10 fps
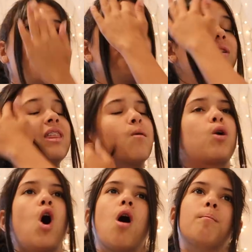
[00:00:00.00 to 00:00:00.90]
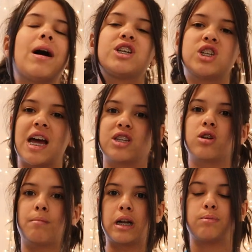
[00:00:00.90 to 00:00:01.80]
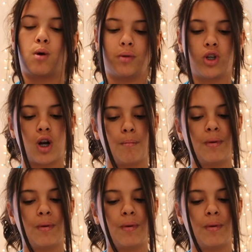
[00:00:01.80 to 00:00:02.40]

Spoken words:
But they were all much nicer and much more mature.